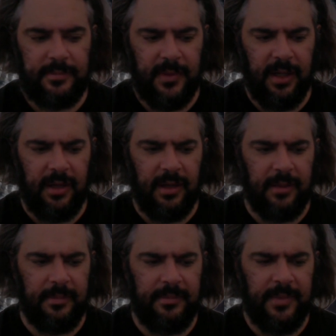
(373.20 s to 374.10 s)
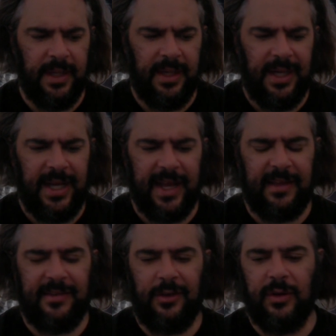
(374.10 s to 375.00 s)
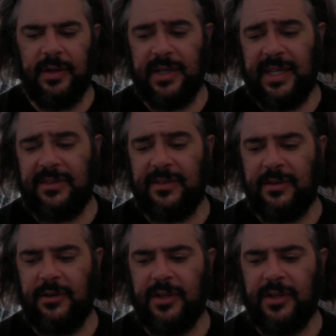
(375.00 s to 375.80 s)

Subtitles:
I guess it